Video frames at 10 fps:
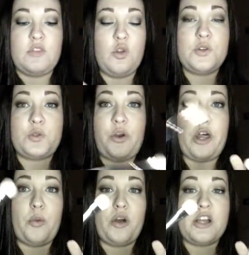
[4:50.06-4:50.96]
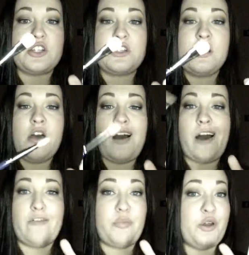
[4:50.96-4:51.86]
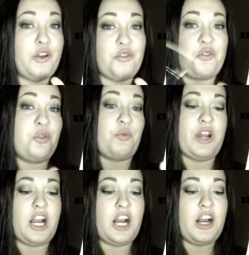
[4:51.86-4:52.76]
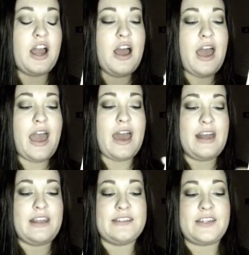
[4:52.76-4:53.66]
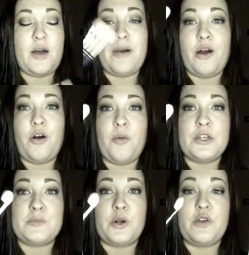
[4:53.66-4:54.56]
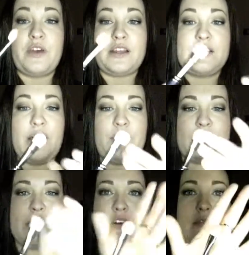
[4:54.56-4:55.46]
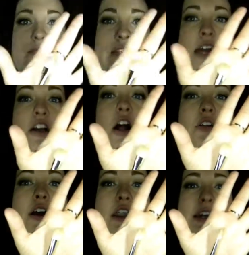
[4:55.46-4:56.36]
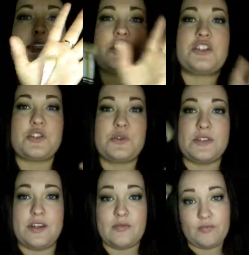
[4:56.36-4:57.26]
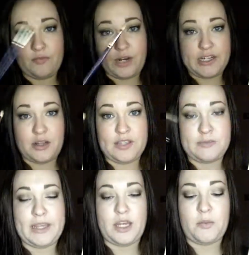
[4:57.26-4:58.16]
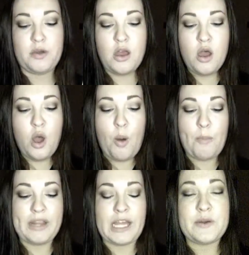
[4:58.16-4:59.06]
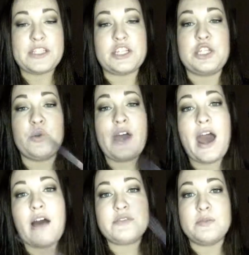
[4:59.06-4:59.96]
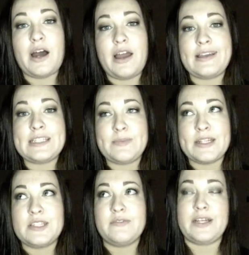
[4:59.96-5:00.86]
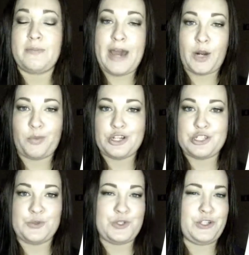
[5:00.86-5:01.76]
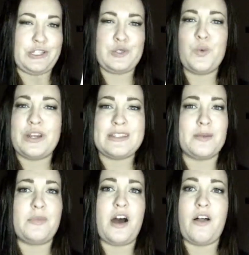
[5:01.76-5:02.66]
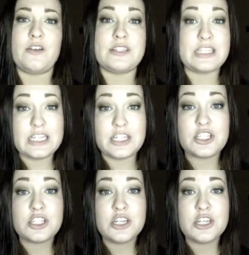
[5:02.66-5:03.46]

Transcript: Lowe's Cornell brush I've put through the wringer, and it's come out almost perfect. Now you can tell it's got color on it because I just used it when I did this makeup. But like I was saying, you don't have to buy expensive like MAC brushes, which are like $20-some each,